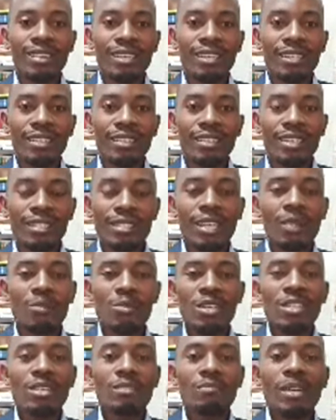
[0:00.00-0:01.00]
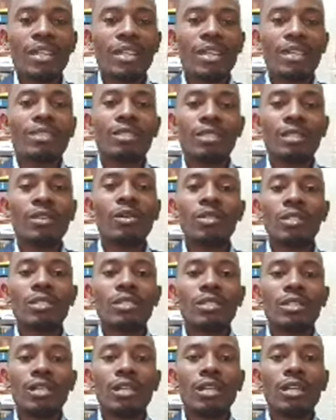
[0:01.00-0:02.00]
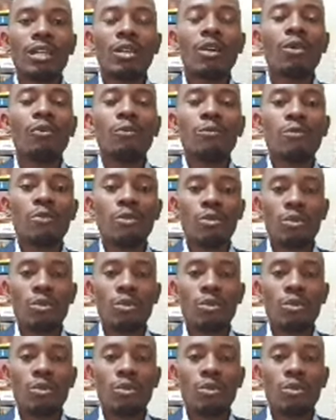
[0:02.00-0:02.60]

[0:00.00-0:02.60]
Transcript: the subject matter is not lawful.